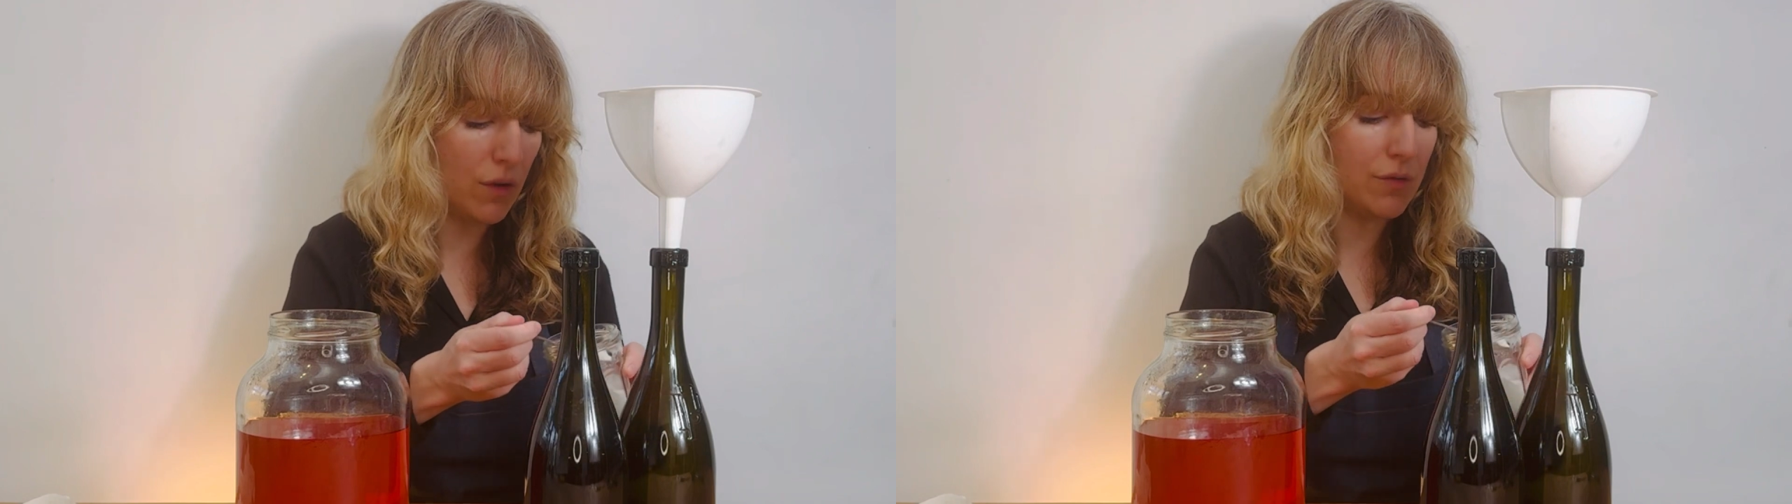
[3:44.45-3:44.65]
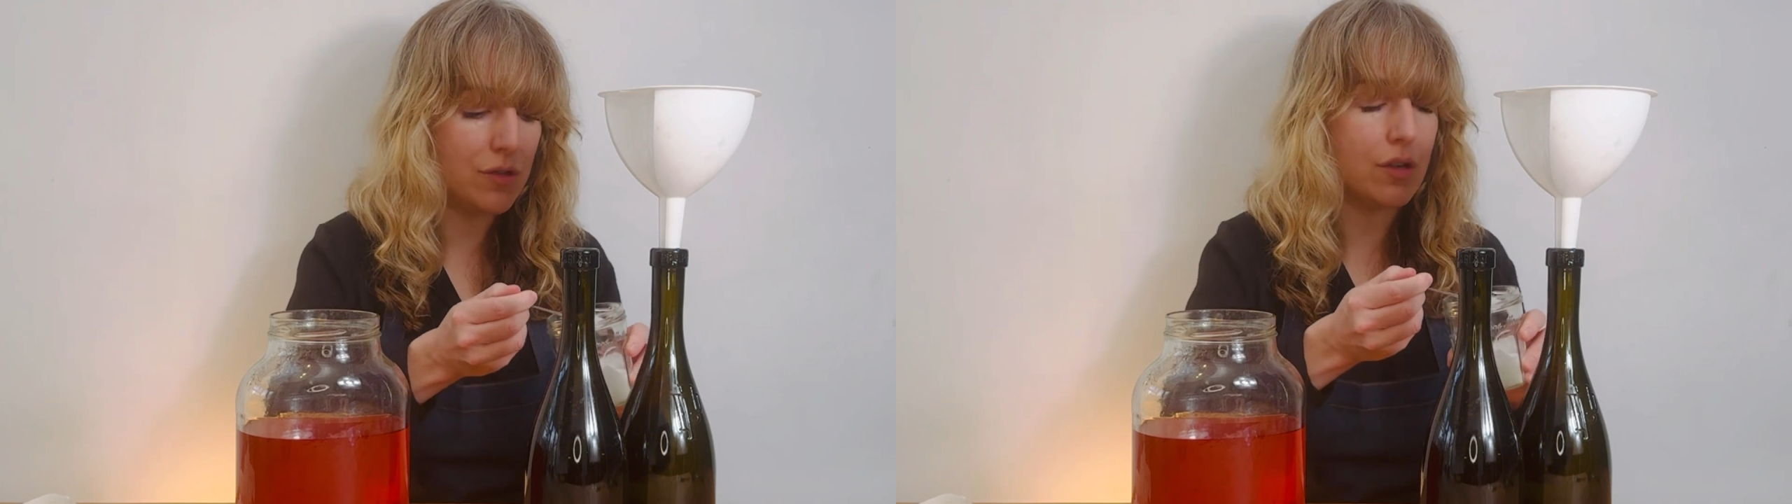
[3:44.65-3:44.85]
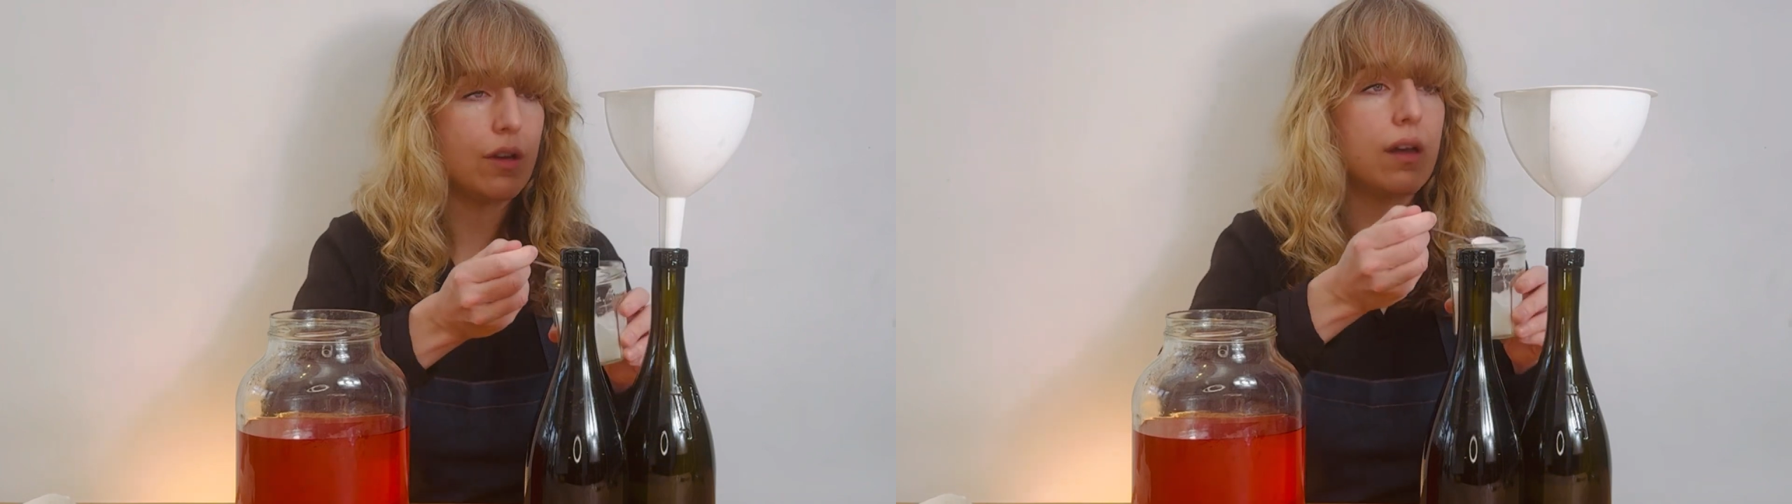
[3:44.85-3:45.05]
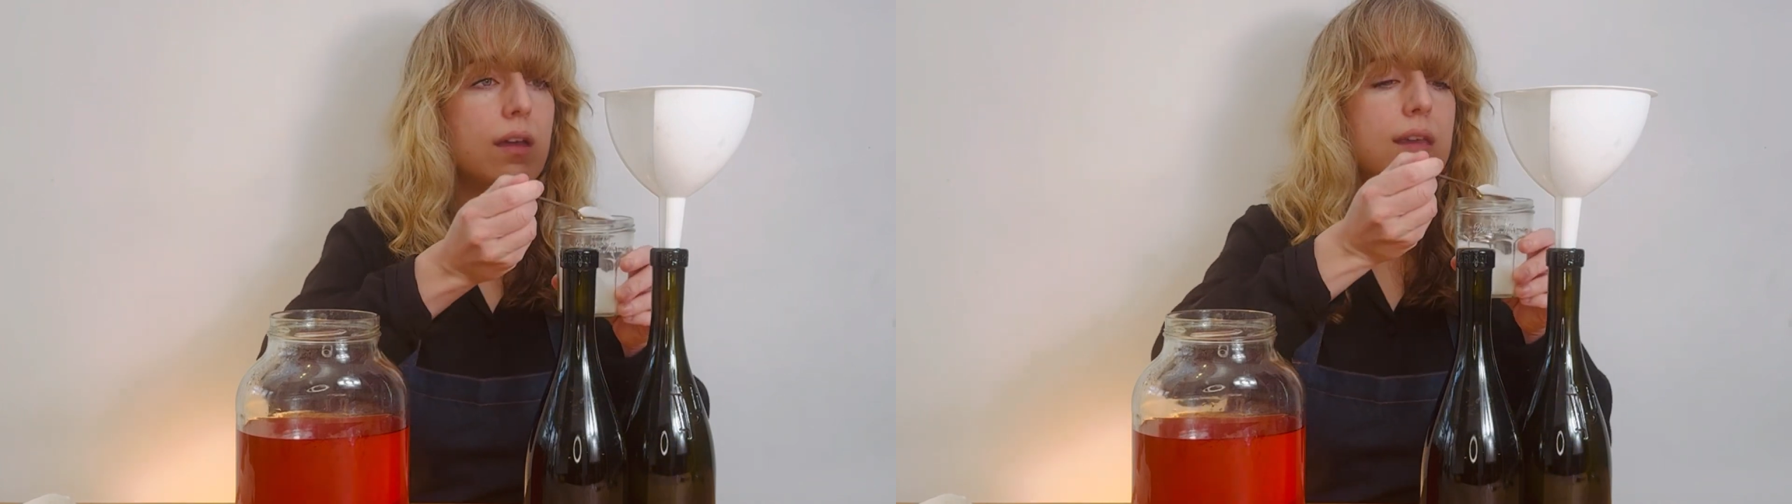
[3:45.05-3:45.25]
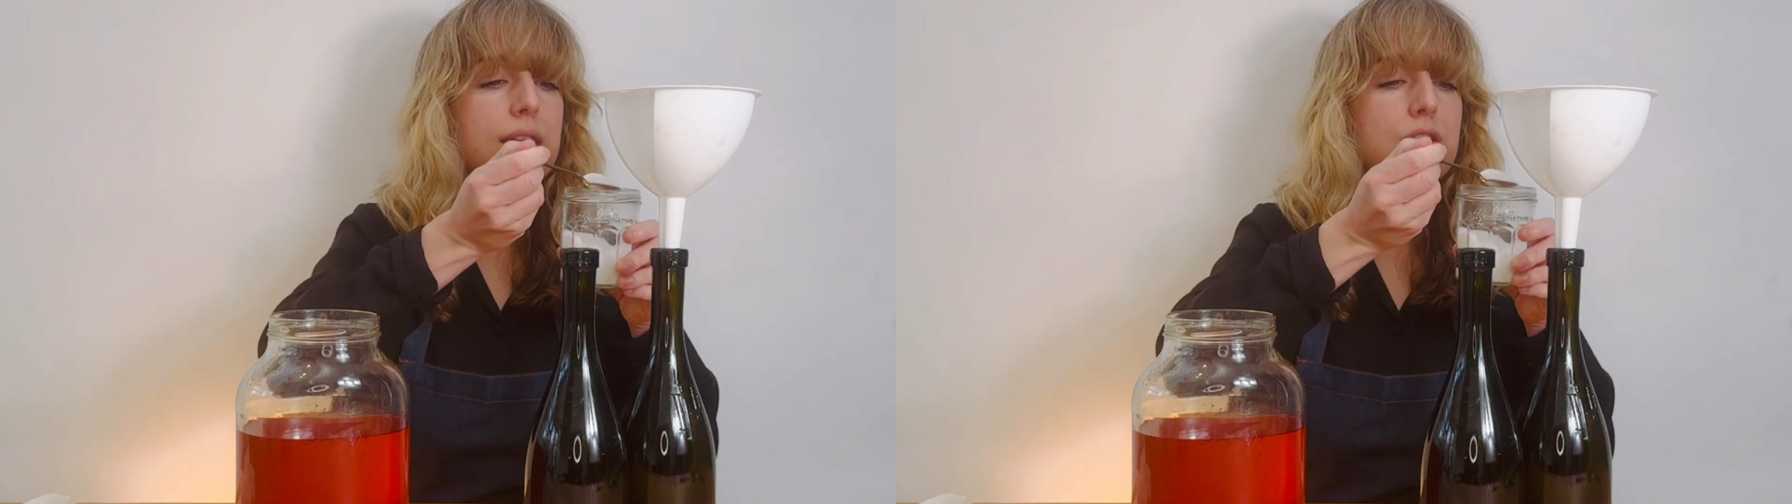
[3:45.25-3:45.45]
of sugar
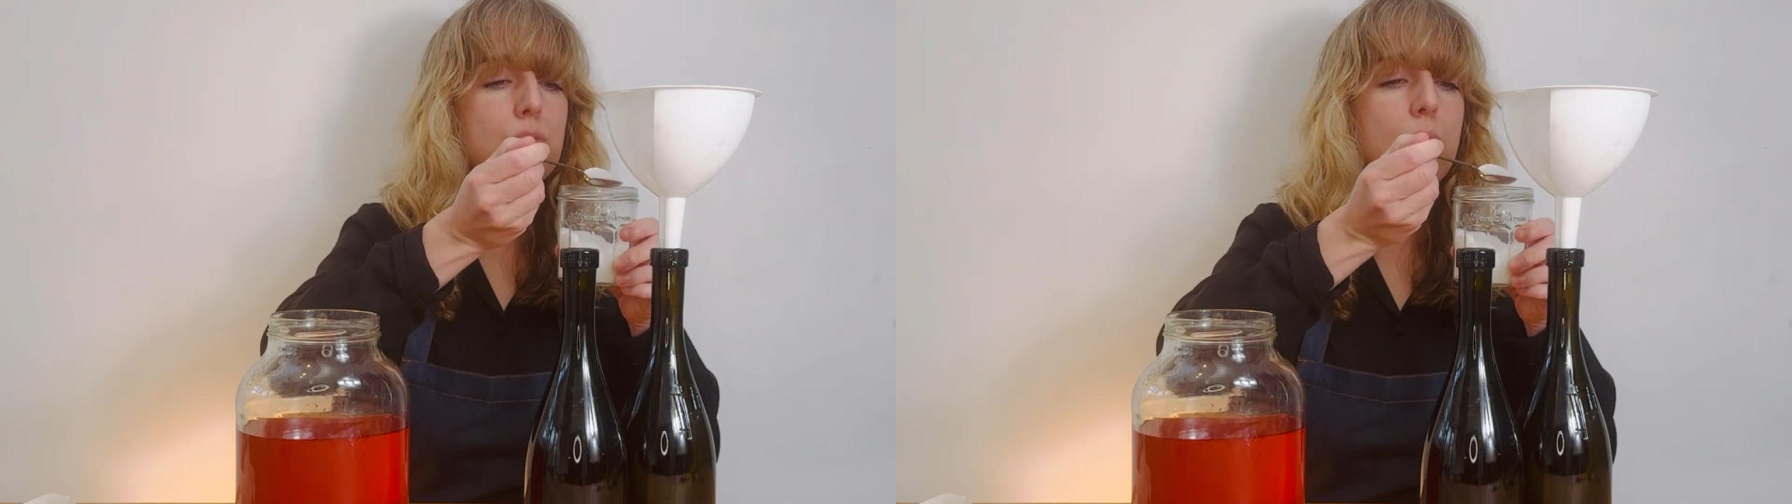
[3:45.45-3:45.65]
in each